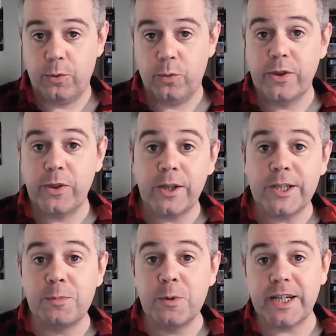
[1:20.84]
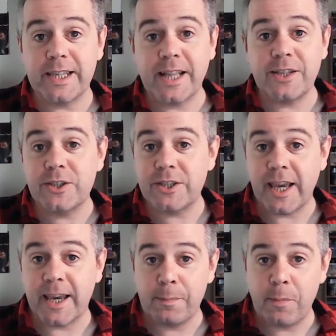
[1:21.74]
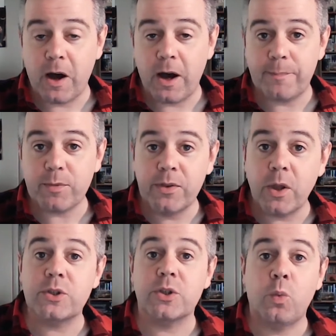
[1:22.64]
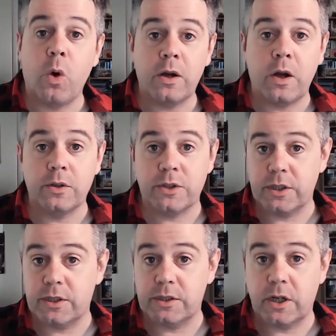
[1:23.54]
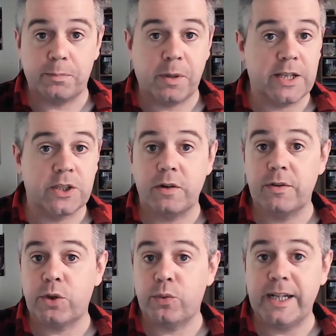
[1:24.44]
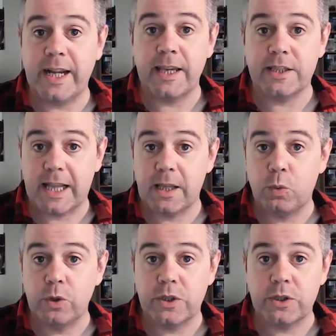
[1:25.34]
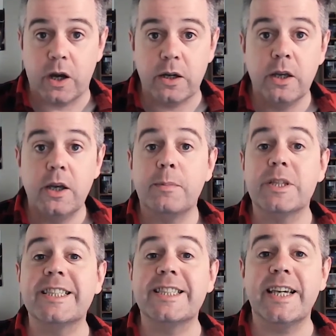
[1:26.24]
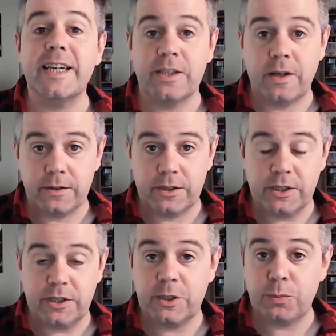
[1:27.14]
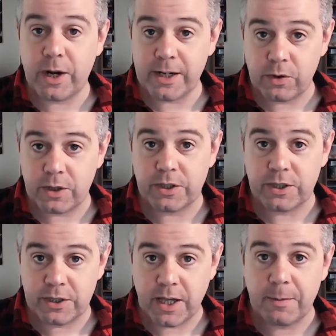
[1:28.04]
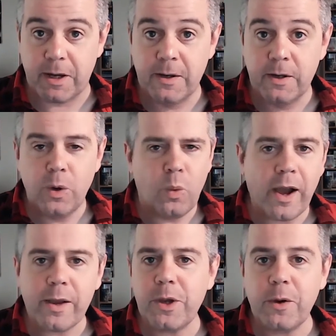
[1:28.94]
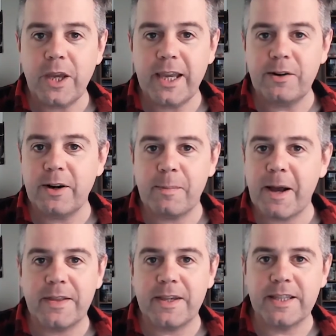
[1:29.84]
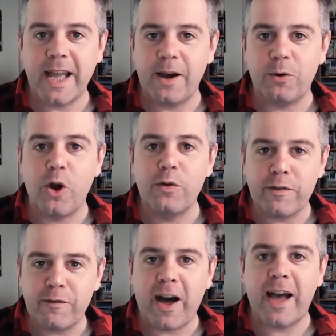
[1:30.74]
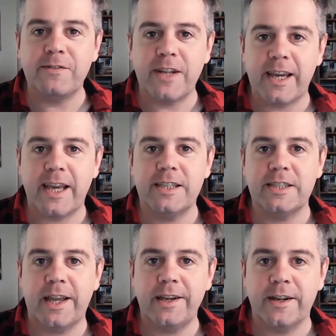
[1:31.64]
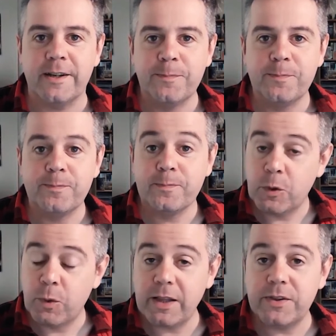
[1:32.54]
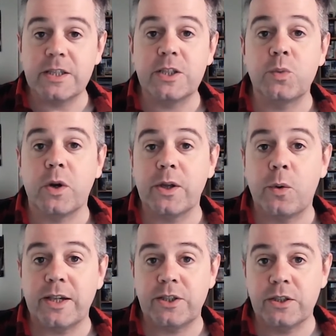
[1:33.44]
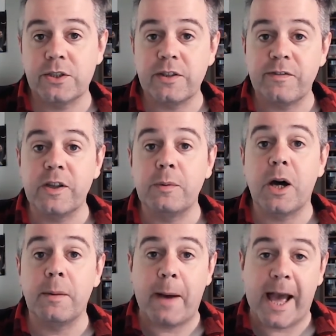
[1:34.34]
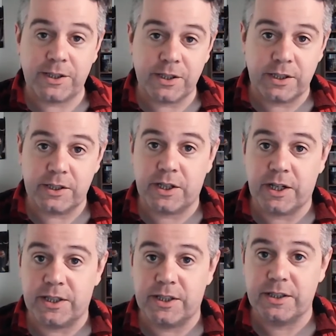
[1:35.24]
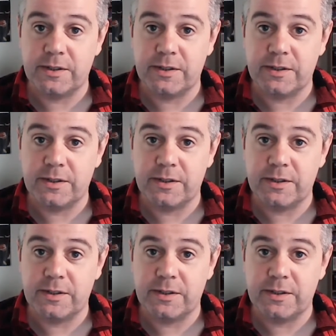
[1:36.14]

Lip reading: With all these music legends taking part, and not just one concert that took place over 3 days a la Woodstock, but 6 concerts spread across the summer, why are we only hearing about this now, over 5 decades later? Well, this is one of the questions the film unpacks and discusses.